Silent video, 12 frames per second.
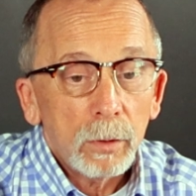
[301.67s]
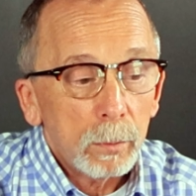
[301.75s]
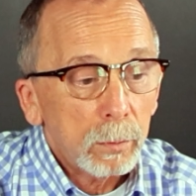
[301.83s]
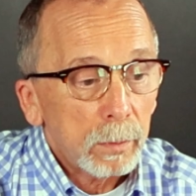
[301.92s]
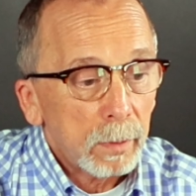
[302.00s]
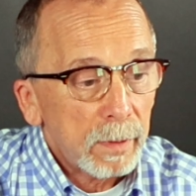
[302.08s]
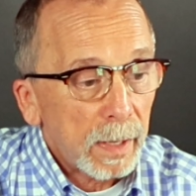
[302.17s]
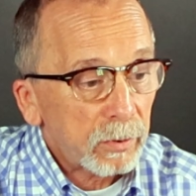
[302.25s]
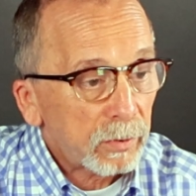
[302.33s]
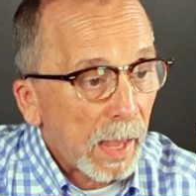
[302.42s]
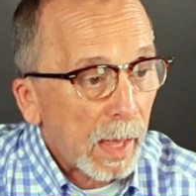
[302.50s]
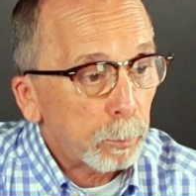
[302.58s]
So the
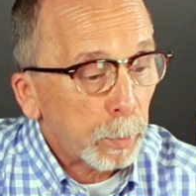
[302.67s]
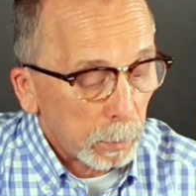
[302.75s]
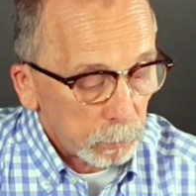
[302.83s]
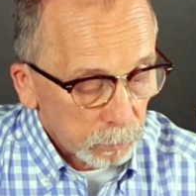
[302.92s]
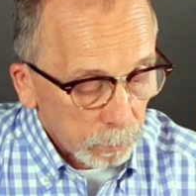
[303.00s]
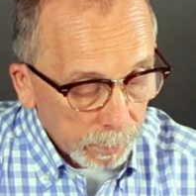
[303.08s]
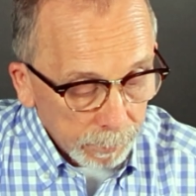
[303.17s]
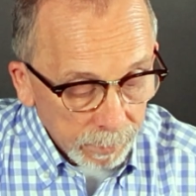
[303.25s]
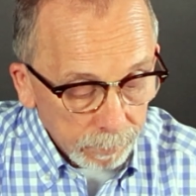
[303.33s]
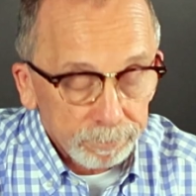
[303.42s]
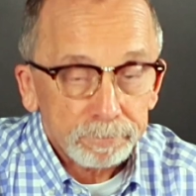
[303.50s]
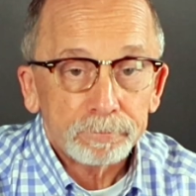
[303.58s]
DESS Scanpost right
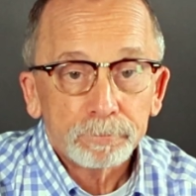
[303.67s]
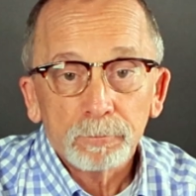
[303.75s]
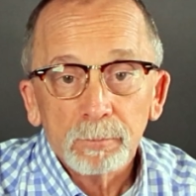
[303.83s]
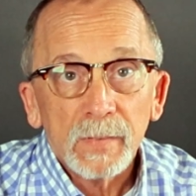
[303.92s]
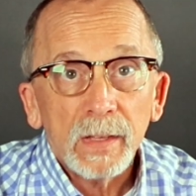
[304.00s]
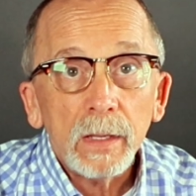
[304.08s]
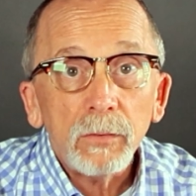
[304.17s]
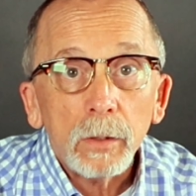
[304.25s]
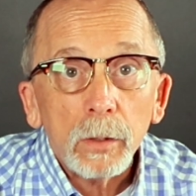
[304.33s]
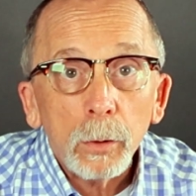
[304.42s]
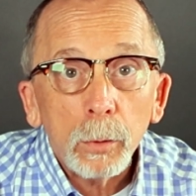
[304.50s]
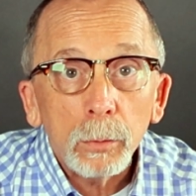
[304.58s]
there, easy
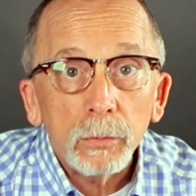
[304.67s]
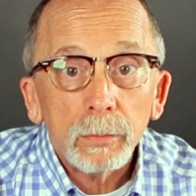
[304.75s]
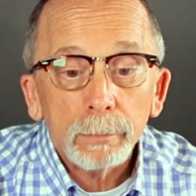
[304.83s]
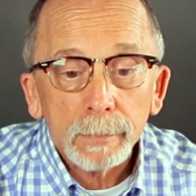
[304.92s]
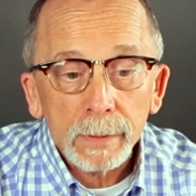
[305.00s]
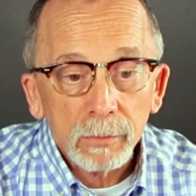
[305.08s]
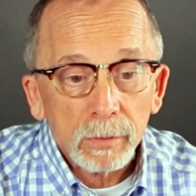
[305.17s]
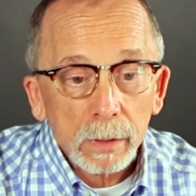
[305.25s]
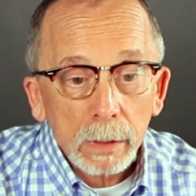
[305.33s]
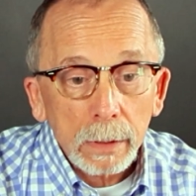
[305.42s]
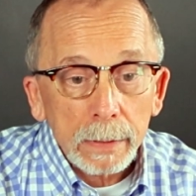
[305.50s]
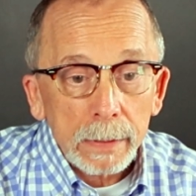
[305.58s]
to use, easy to
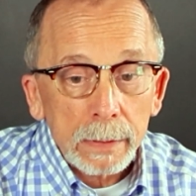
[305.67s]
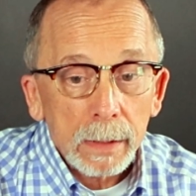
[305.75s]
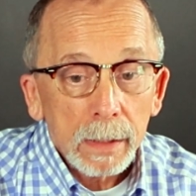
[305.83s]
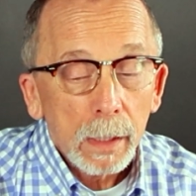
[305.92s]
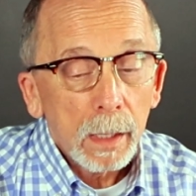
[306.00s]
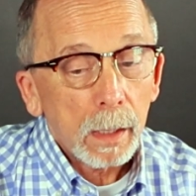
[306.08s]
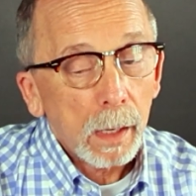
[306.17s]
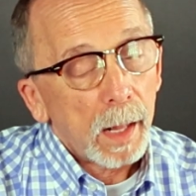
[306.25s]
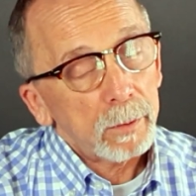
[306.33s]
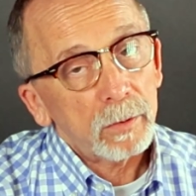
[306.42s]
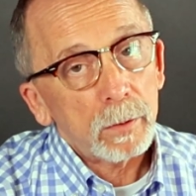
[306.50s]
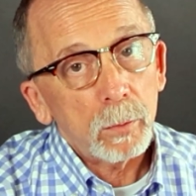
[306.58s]
clean,
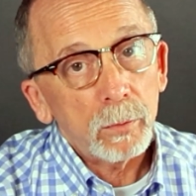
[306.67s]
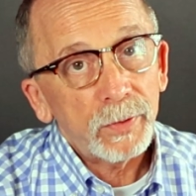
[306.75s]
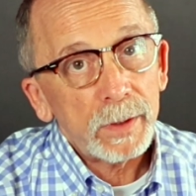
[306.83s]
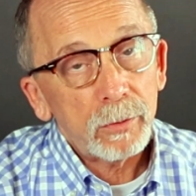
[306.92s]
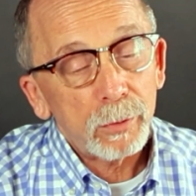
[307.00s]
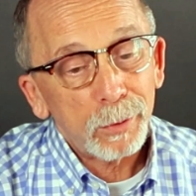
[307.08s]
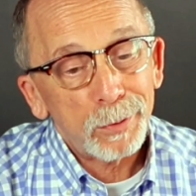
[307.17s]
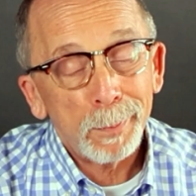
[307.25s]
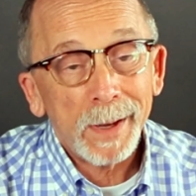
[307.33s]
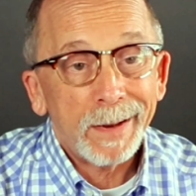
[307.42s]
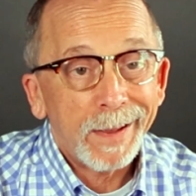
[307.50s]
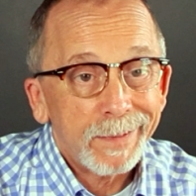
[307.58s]
lots of cool features,
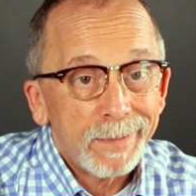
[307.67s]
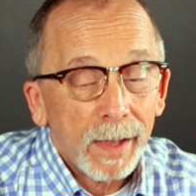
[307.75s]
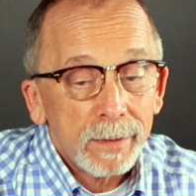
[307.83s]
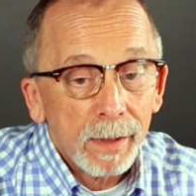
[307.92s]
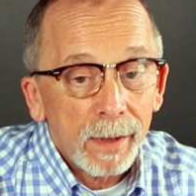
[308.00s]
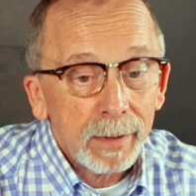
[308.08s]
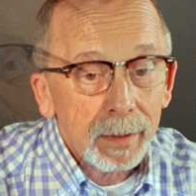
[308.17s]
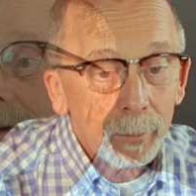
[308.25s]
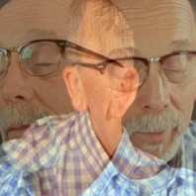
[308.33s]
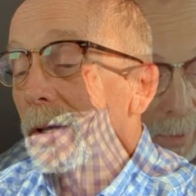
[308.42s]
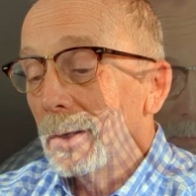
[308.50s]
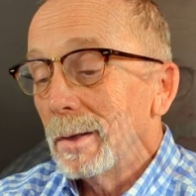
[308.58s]
made out of
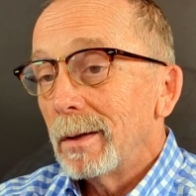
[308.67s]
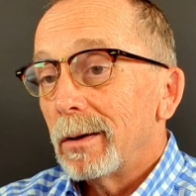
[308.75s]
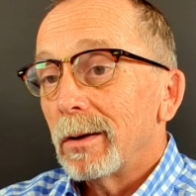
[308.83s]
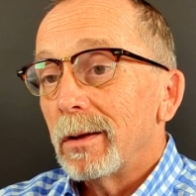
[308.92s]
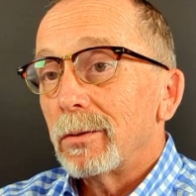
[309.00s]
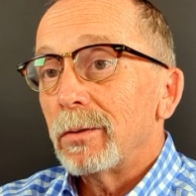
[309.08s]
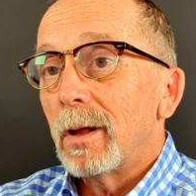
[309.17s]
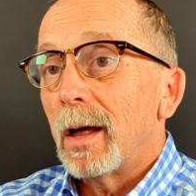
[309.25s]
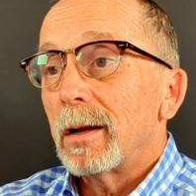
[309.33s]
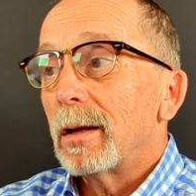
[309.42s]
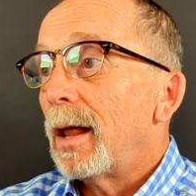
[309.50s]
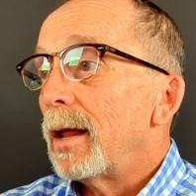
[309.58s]
titanium. There's
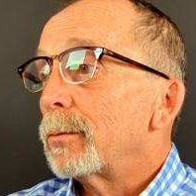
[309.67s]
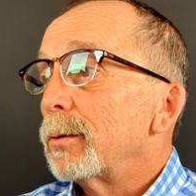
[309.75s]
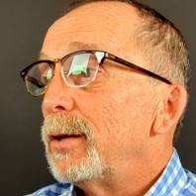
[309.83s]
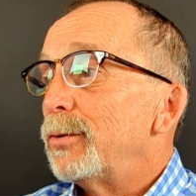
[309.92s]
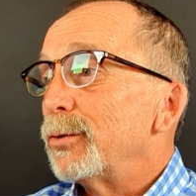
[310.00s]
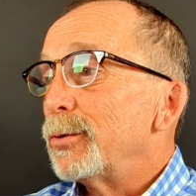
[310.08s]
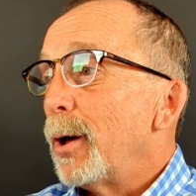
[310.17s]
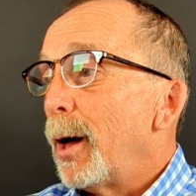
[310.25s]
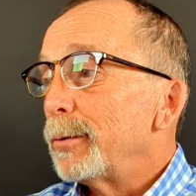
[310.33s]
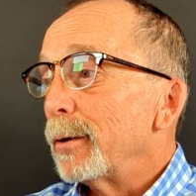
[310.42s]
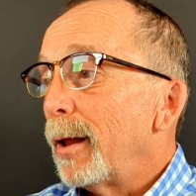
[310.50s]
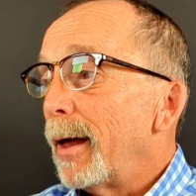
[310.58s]
not a lot of reasons
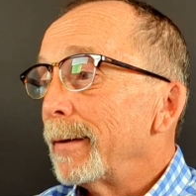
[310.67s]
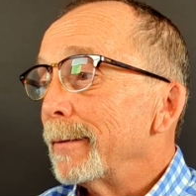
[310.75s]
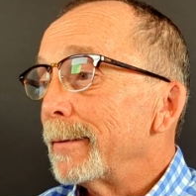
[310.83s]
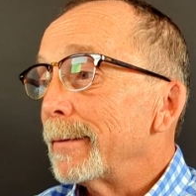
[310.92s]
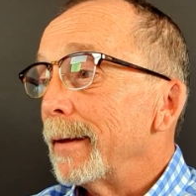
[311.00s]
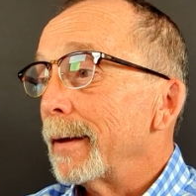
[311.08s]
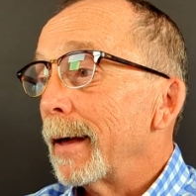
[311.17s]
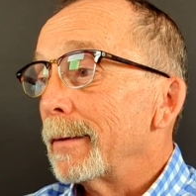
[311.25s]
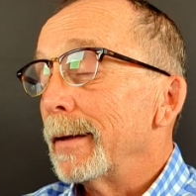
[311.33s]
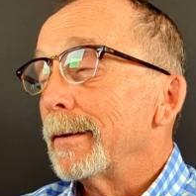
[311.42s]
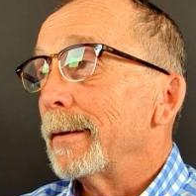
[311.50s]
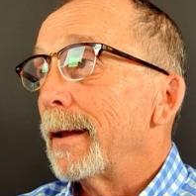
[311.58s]
not to like this thing. I
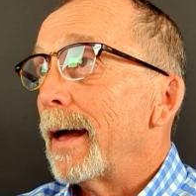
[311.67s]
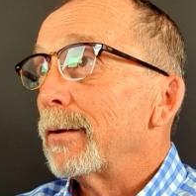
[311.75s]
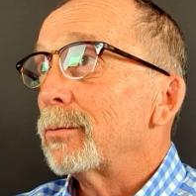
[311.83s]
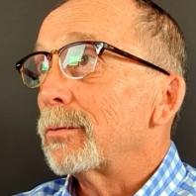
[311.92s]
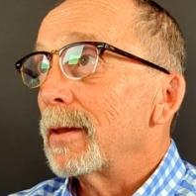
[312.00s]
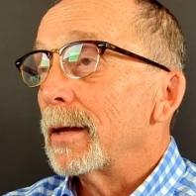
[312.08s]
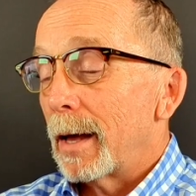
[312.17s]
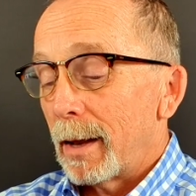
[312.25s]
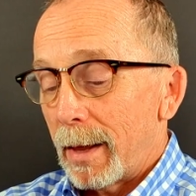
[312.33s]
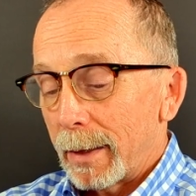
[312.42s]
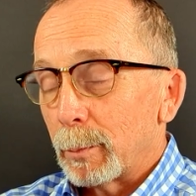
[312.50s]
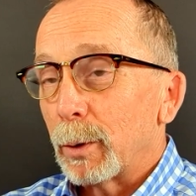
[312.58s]
think the last thing I
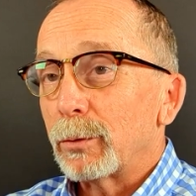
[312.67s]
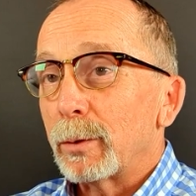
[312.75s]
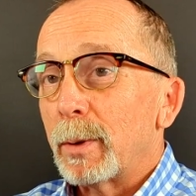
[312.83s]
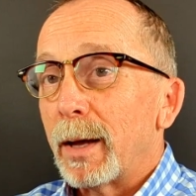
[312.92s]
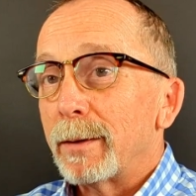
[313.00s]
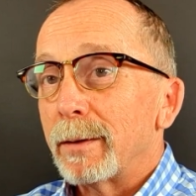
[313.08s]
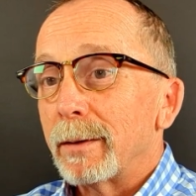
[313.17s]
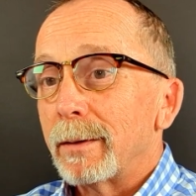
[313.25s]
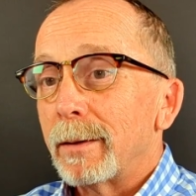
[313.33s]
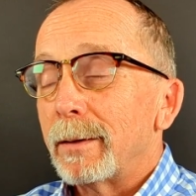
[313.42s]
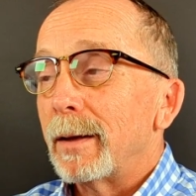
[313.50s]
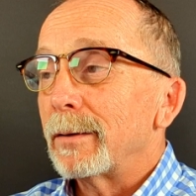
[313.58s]
like most about
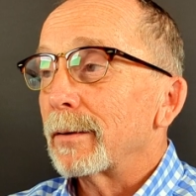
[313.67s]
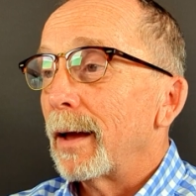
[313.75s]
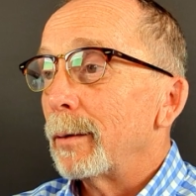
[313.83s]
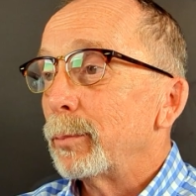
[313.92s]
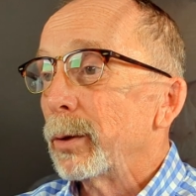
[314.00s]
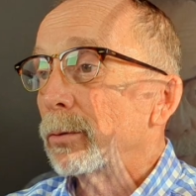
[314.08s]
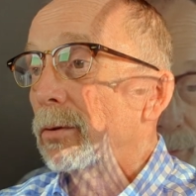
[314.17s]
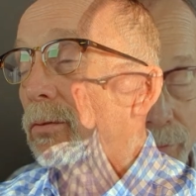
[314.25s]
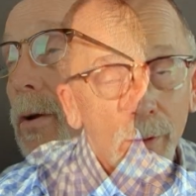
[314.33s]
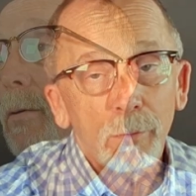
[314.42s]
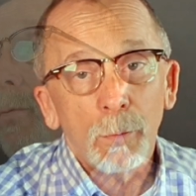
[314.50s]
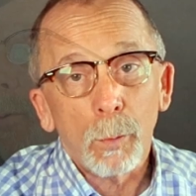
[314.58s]
the DESS Scanpost is
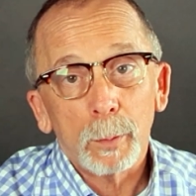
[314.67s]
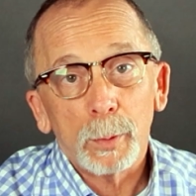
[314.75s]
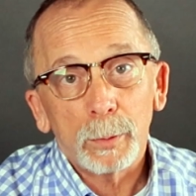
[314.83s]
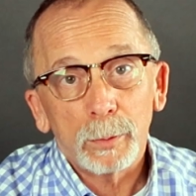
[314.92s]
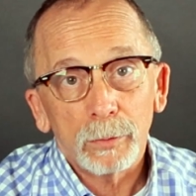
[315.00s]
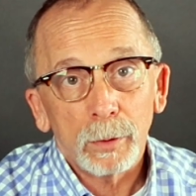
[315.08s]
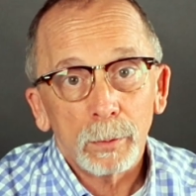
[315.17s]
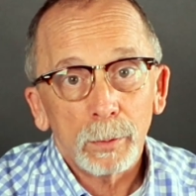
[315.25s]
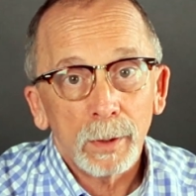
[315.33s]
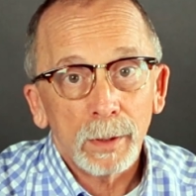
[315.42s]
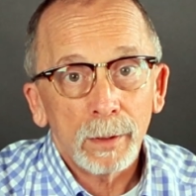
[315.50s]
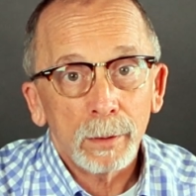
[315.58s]
very affordable. So
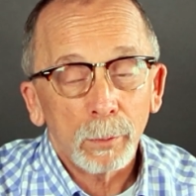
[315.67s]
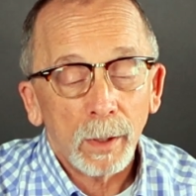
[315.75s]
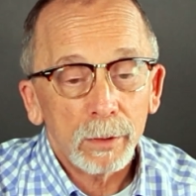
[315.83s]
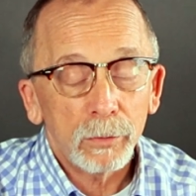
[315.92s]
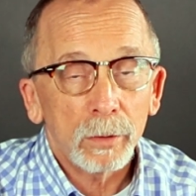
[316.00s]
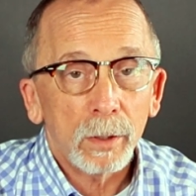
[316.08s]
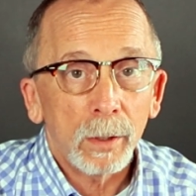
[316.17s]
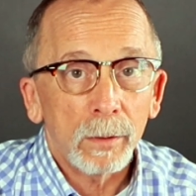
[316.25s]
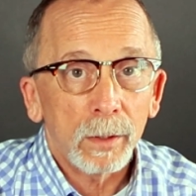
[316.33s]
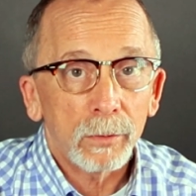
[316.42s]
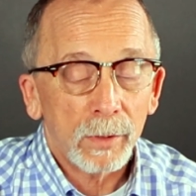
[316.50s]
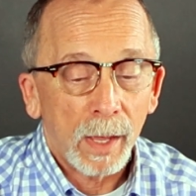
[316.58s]
in relation to all
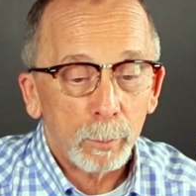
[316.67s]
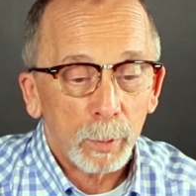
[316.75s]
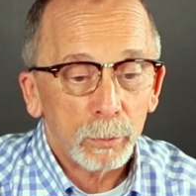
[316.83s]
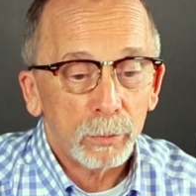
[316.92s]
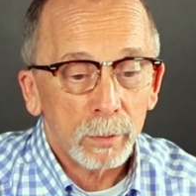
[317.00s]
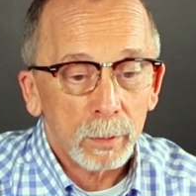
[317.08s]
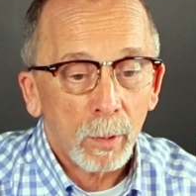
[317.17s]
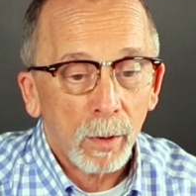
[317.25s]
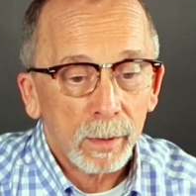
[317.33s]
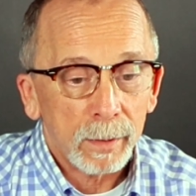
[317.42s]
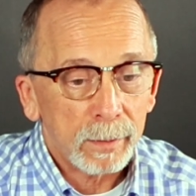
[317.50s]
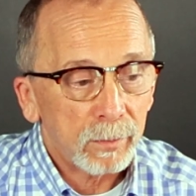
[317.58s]
those Scanposts on the
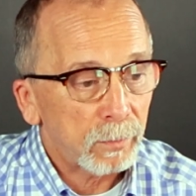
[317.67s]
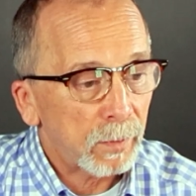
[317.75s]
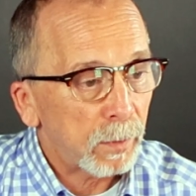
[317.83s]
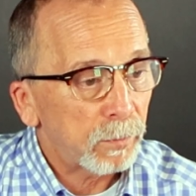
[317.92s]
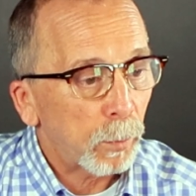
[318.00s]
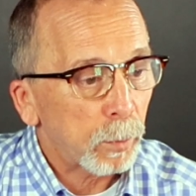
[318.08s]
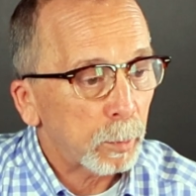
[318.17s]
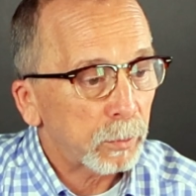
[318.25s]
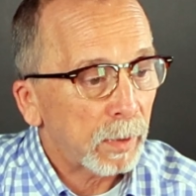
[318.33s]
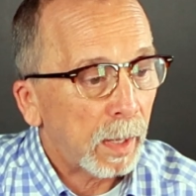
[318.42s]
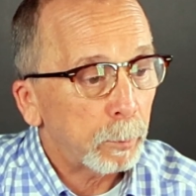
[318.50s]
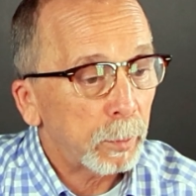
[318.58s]
market, it is a very affordable
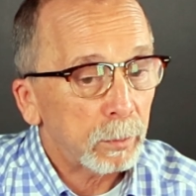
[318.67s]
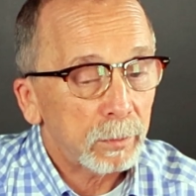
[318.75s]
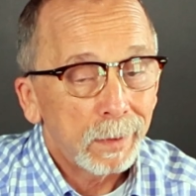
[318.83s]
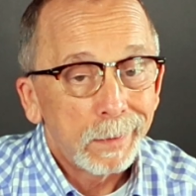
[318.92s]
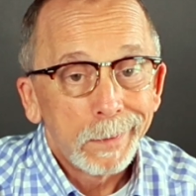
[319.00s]
Scanpost.